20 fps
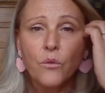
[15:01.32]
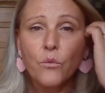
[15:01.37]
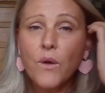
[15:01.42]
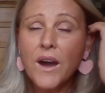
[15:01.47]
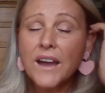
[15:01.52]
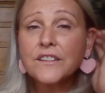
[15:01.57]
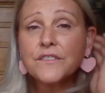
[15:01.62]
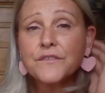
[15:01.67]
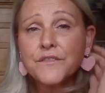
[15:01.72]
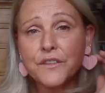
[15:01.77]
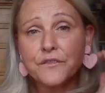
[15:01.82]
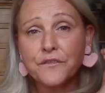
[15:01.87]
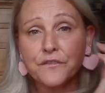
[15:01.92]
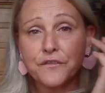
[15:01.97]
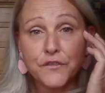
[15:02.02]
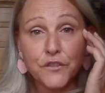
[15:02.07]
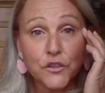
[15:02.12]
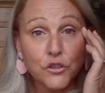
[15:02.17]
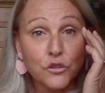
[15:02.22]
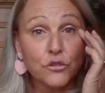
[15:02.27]
one of the
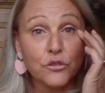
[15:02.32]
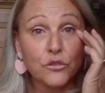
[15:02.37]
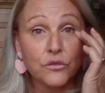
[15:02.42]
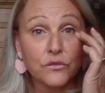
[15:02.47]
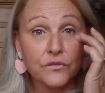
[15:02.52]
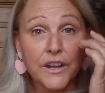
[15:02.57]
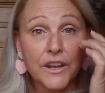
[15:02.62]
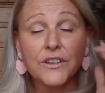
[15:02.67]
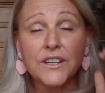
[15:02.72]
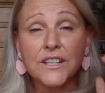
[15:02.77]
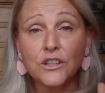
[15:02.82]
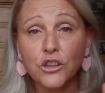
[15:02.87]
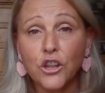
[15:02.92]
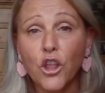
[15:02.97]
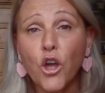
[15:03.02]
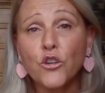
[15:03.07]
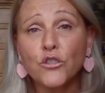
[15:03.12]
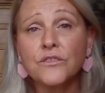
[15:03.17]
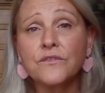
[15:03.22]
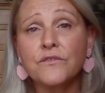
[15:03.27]
few very
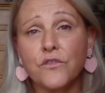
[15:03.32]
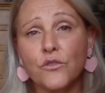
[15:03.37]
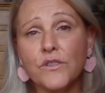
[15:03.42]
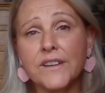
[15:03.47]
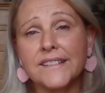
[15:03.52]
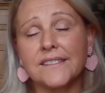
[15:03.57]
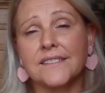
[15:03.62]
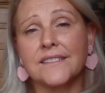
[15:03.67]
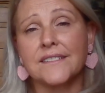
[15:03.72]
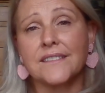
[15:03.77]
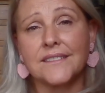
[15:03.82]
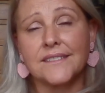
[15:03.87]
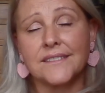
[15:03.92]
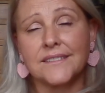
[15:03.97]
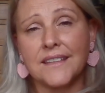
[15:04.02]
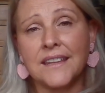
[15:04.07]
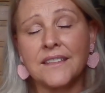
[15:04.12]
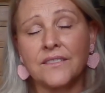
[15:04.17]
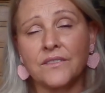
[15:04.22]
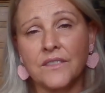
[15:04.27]
lone voices
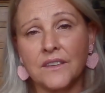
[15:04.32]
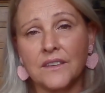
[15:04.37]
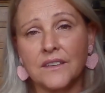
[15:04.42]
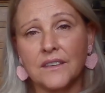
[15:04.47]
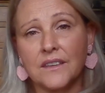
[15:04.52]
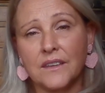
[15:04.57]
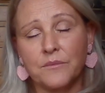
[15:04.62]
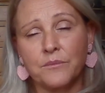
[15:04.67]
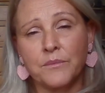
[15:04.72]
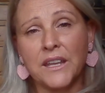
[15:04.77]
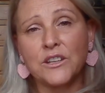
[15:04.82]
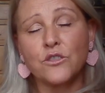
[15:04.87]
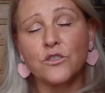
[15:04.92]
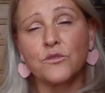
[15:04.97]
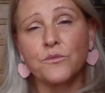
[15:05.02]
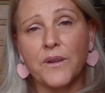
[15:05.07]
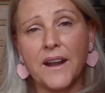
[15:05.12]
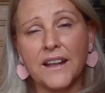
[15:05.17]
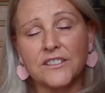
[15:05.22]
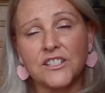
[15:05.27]
in the
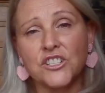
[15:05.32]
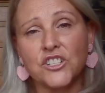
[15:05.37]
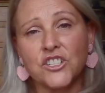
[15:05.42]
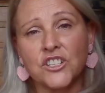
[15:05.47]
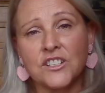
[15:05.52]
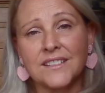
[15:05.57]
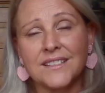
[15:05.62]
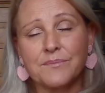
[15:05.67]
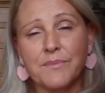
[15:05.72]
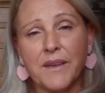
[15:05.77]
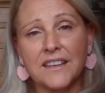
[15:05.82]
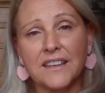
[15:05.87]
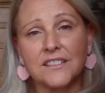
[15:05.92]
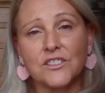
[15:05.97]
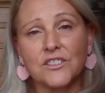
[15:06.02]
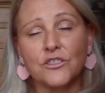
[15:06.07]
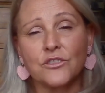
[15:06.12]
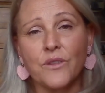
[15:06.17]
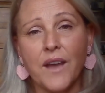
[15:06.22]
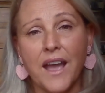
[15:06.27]
medical practitioner
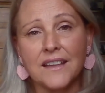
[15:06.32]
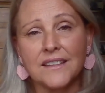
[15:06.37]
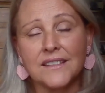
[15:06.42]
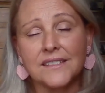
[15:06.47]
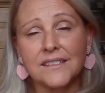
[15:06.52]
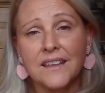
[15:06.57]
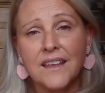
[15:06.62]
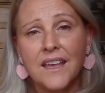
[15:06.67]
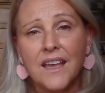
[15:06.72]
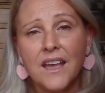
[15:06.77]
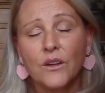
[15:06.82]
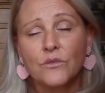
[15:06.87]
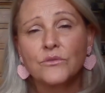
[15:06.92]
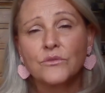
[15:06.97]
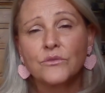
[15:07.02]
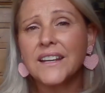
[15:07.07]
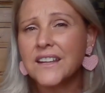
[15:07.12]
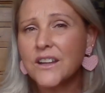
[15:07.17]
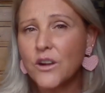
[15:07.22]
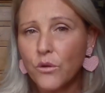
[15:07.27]
space who has
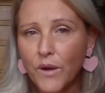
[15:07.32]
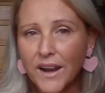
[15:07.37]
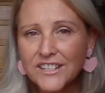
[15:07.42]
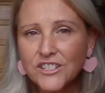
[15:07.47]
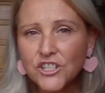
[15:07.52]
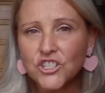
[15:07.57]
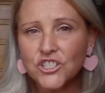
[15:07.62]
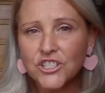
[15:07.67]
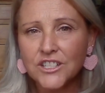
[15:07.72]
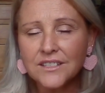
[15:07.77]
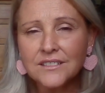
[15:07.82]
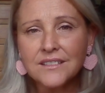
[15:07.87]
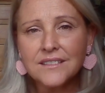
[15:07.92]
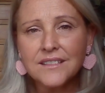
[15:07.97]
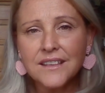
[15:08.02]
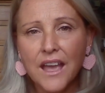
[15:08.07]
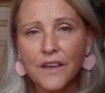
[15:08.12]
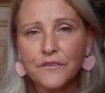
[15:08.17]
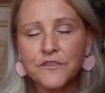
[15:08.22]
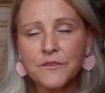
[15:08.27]
really questioned
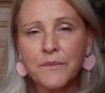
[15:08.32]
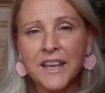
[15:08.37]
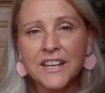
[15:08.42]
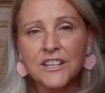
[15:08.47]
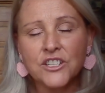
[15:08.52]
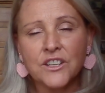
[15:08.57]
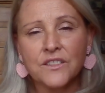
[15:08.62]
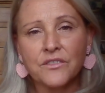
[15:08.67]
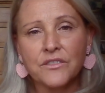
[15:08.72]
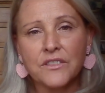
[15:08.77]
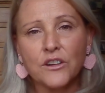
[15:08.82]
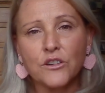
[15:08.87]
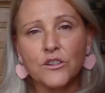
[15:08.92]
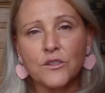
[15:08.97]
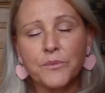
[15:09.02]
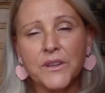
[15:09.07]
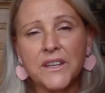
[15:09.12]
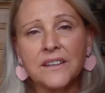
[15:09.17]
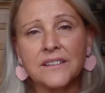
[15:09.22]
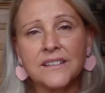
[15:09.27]
the affirmation
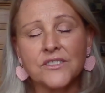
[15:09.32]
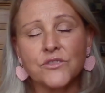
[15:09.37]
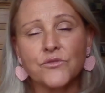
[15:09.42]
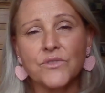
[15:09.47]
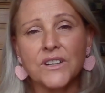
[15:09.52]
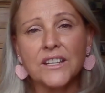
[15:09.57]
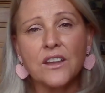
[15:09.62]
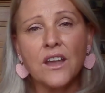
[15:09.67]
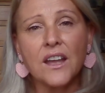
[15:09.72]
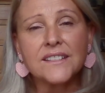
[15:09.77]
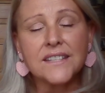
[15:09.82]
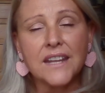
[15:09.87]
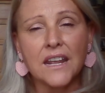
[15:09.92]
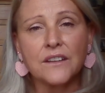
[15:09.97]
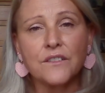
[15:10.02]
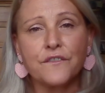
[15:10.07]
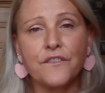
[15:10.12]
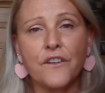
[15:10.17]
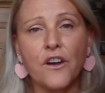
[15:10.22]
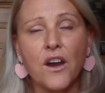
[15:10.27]
therapy and has really
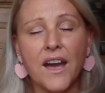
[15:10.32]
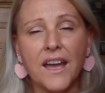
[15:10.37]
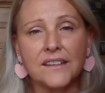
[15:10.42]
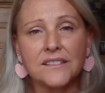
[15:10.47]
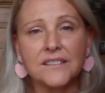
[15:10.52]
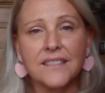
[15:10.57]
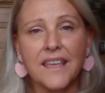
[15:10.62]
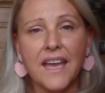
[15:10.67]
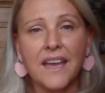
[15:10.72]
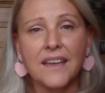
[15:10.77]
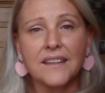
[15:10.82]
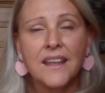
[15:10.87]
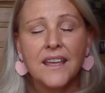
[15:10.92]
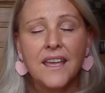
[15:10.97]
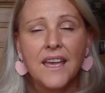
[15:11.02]
identified that